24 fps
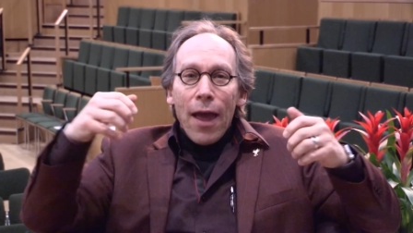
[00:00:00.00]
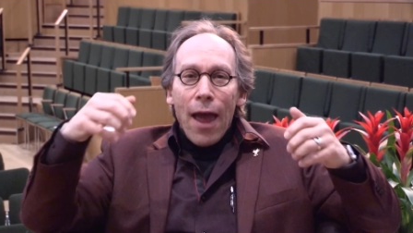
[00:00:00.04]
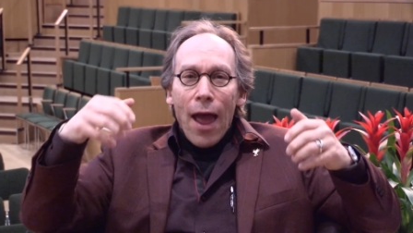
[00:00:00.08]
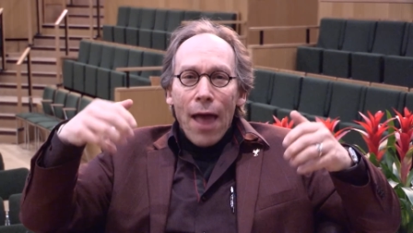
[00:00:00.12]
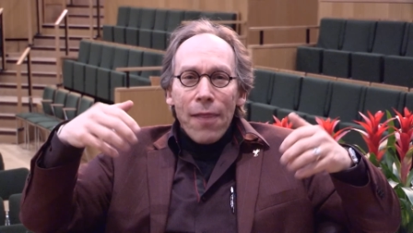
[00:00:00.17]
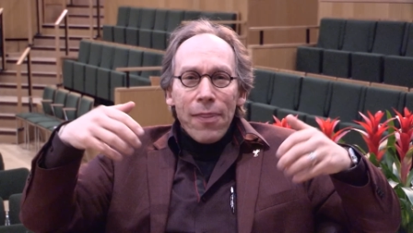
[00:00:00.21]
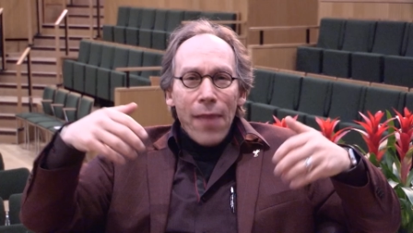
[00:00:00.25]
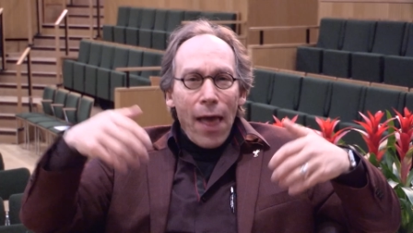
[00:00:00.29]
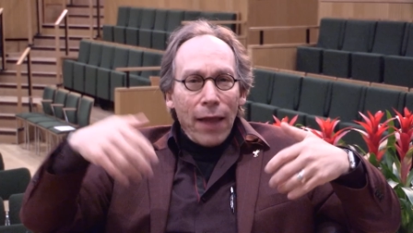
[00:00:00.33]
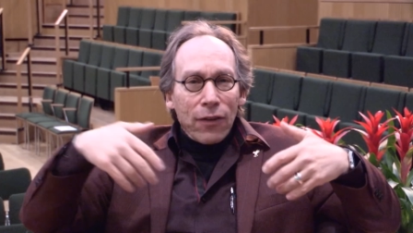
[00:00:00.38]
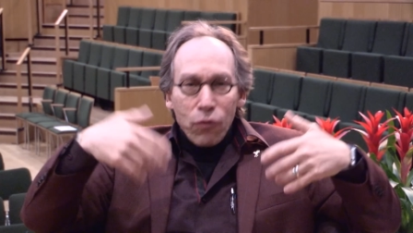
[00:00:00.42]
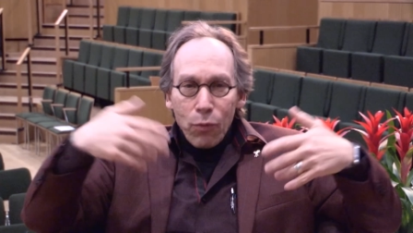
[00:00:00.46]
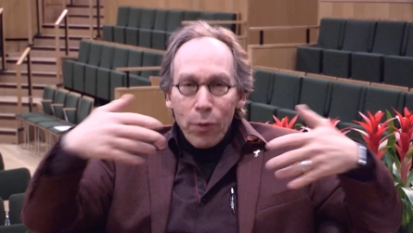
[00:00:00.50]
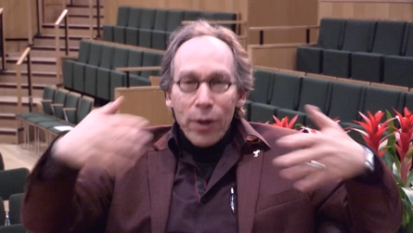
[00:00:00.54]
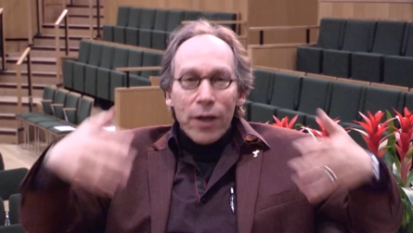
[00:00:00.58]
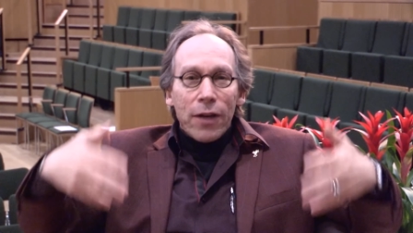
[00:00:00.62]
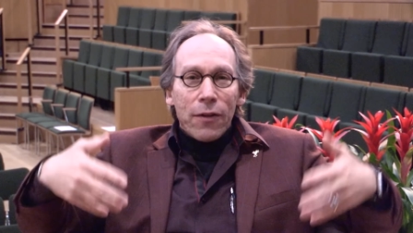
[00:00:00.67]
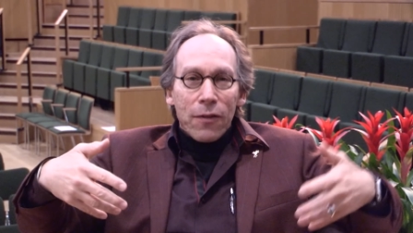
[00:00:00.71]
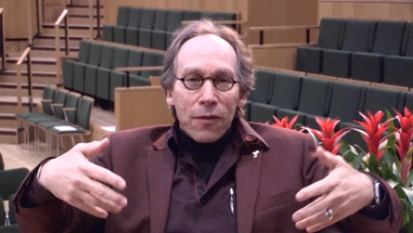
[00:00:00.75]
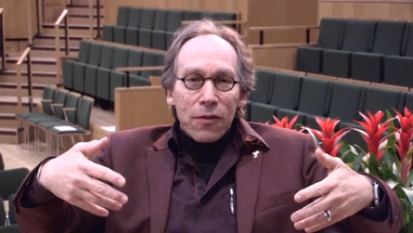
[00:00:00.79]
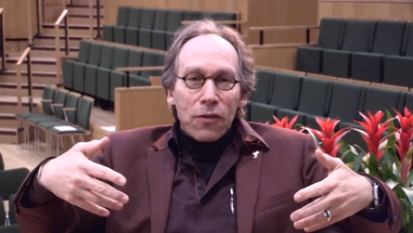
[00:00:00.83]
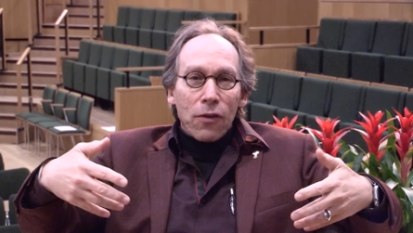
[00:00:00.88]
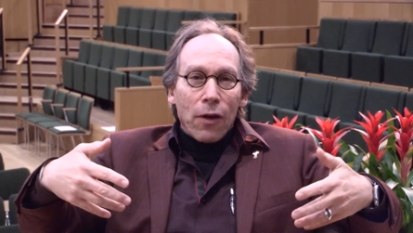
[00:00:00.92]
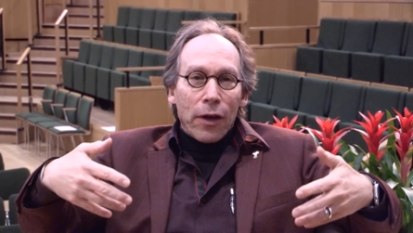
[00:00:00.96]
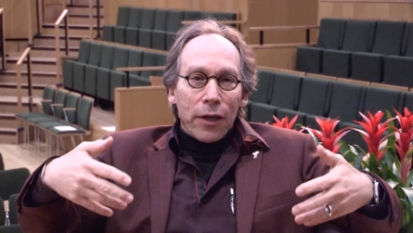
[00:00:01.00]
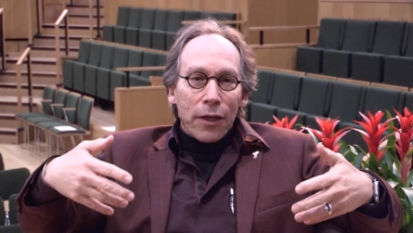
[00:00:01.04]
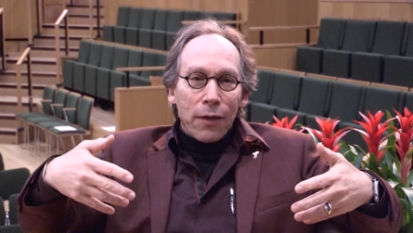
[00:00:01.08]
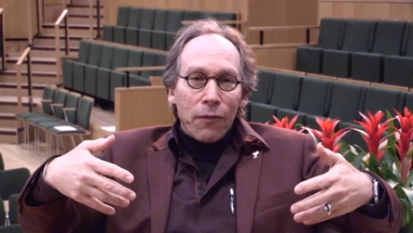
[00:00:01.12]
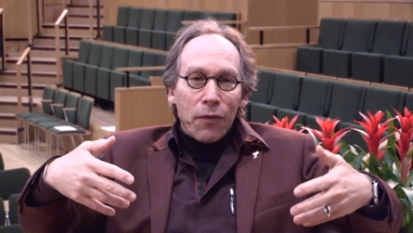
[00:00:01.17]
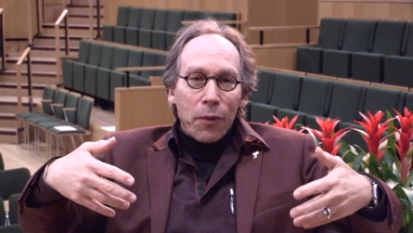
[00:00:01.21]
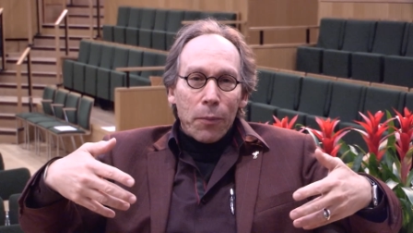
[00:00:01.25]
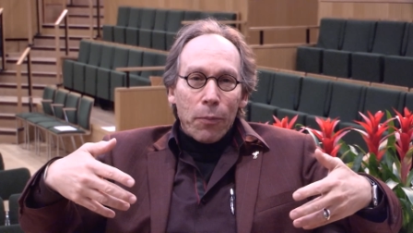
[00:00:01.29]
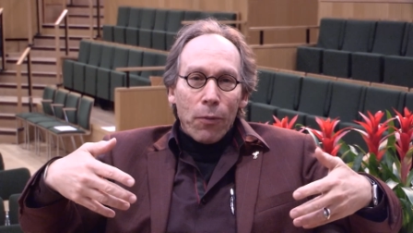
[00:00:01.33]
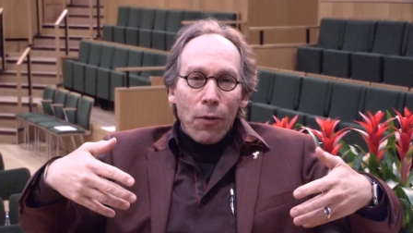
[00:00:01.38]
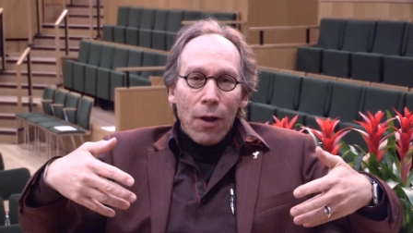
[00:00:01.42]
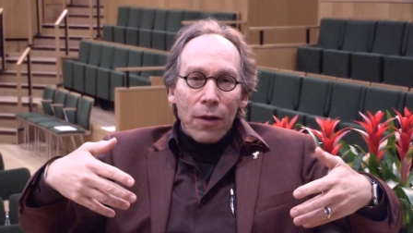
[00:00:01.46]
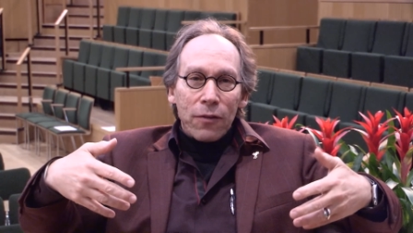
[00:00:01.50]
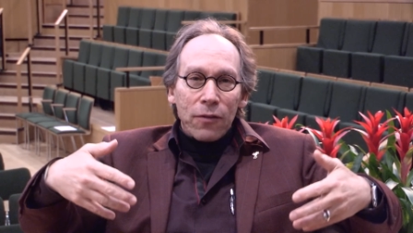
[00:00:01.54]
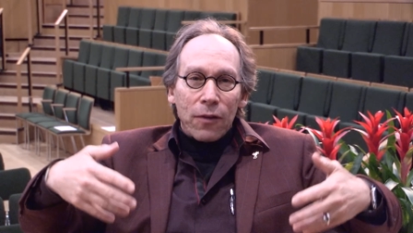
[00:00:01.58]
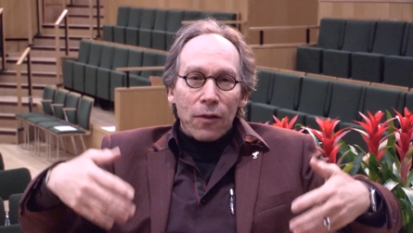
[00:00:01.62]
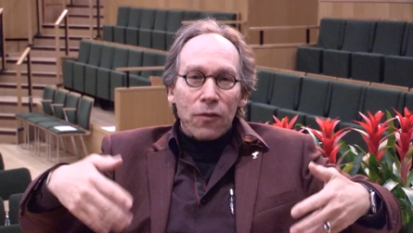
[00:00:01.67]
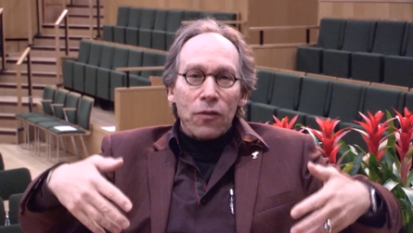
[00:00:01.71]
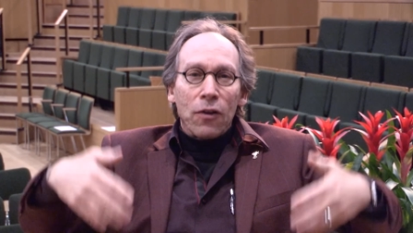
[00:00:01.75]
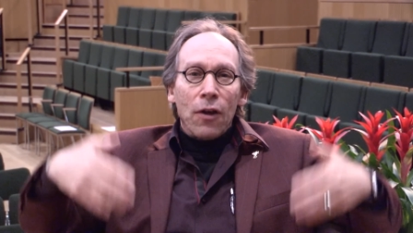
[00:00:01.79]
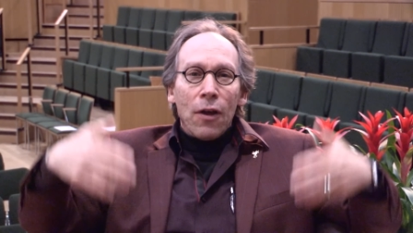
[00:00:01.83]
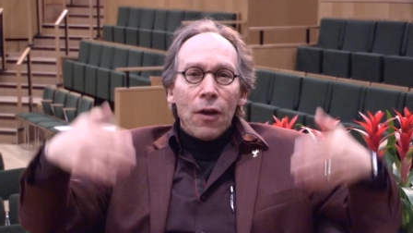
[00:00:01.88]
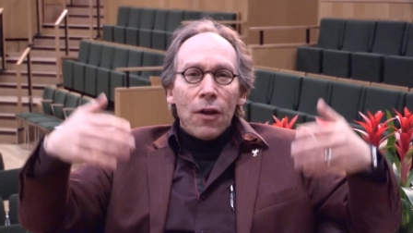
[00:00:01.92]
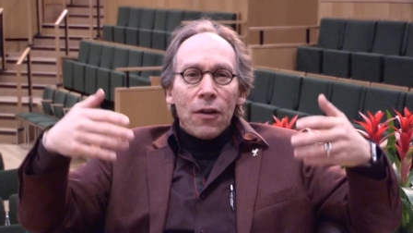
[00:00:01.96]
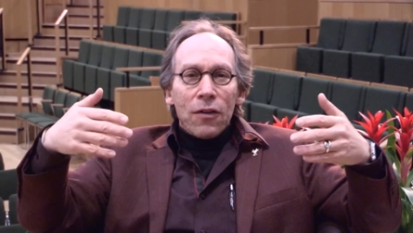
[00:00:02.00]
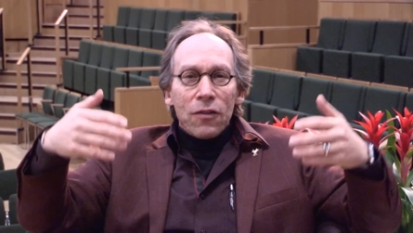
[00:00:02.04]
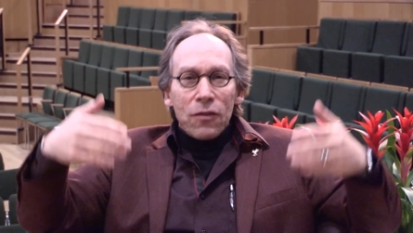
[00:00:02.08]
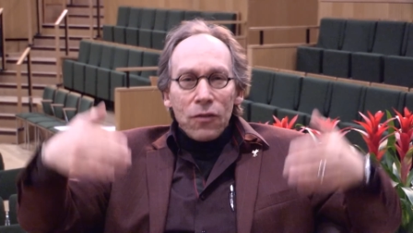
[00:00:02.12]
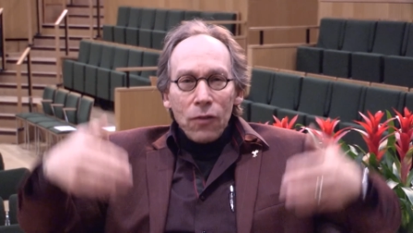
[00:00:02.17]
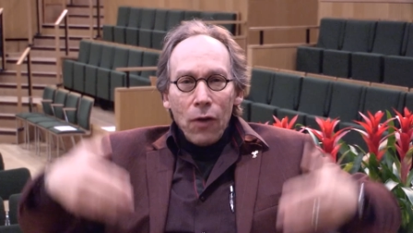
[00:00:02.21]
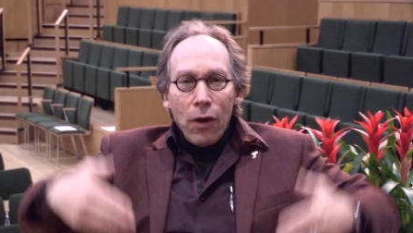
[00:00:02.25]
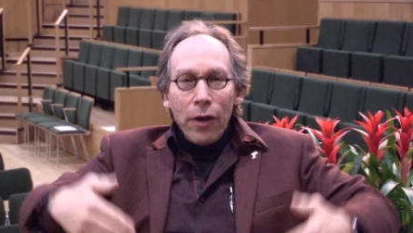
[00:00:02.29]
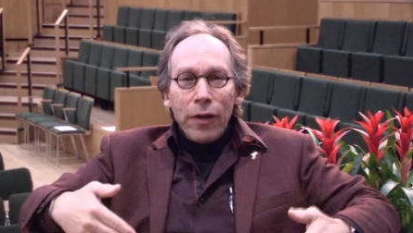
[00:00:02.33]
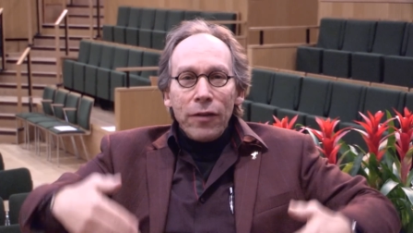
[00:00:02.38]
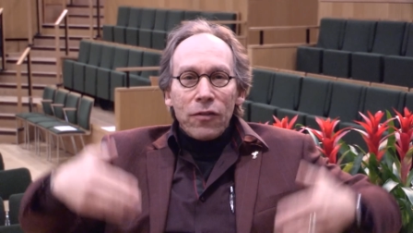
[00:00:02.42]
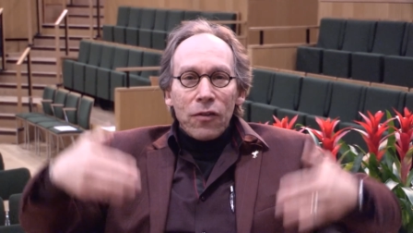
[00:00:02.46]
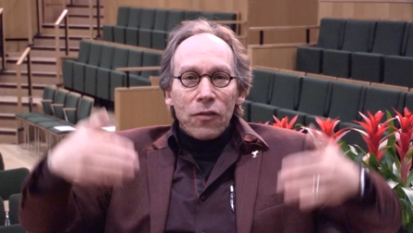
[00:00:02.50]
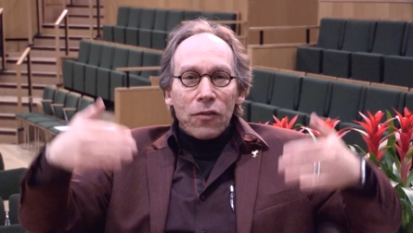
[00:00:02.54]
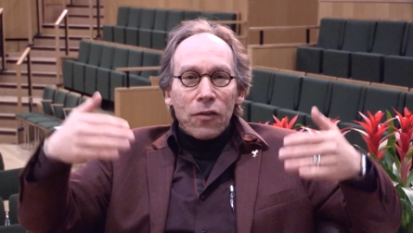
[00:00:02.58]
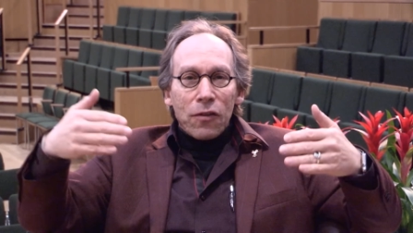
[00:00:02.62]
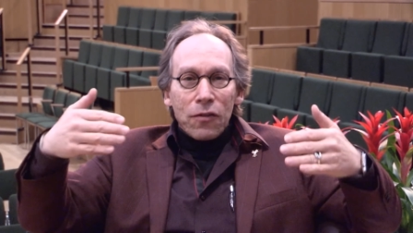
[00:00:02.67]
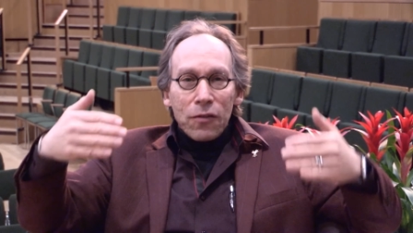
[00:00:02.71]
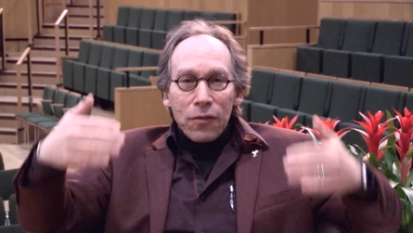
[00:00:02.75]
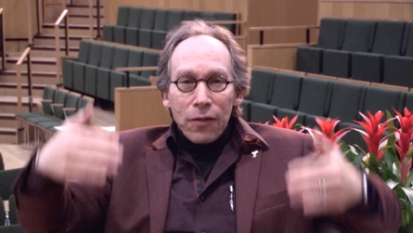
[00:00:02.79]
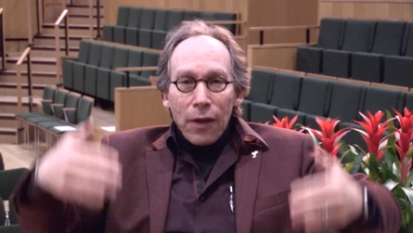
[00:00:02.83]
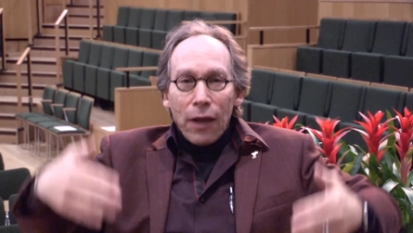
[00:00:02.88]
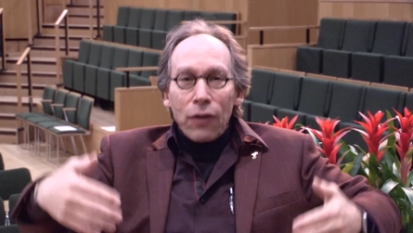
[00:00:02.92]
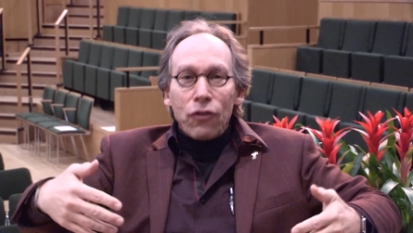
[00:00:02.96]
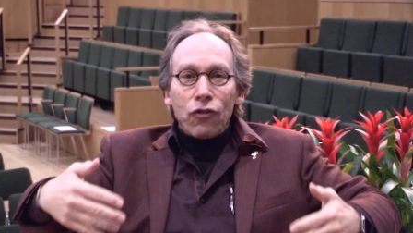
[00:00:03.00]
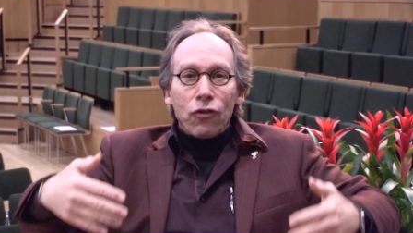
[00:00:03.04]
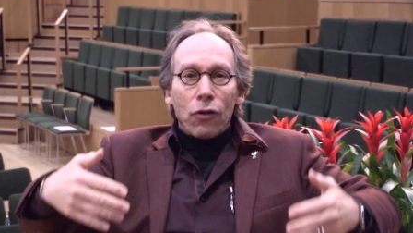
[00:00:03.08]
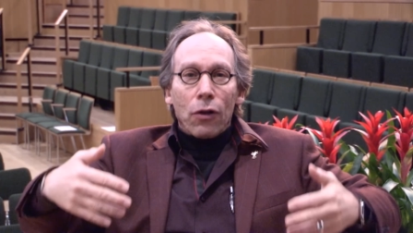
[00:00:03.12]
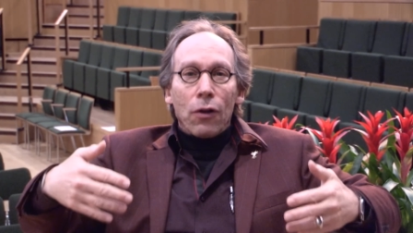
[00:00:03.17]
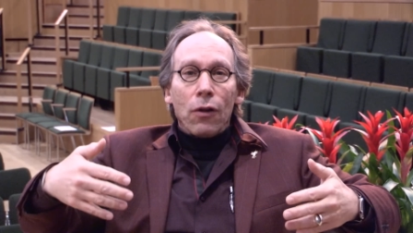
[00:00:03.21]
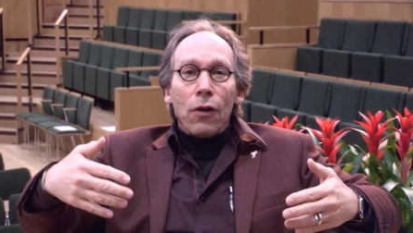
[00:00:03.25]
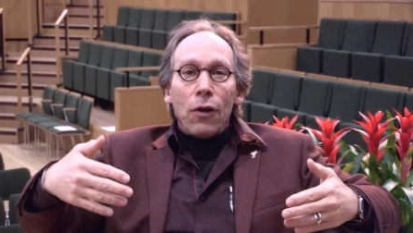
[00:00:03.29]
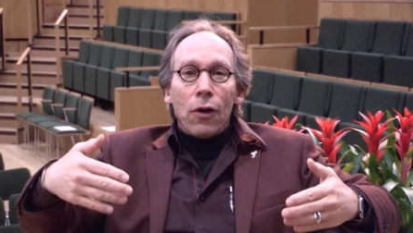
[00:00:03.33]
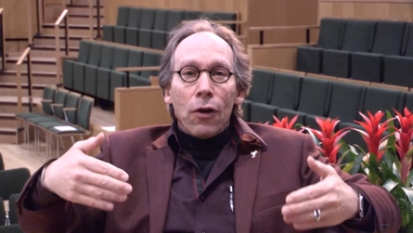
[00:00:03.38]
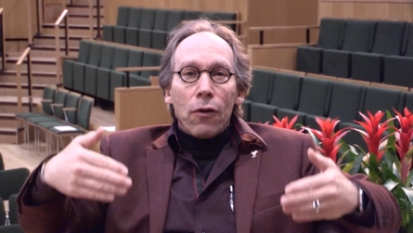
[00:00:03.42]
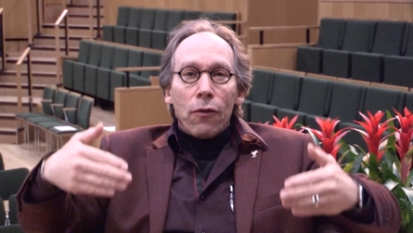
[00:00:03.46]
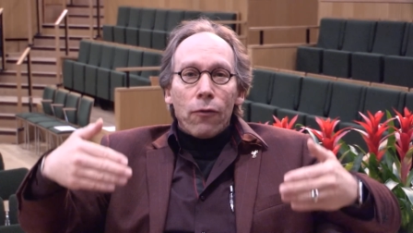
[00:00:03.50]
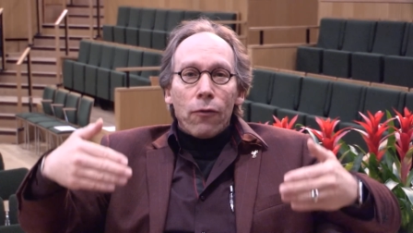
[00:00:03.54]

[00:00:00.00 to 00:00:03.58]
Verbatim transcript: And that's really the scientific process. Science is essential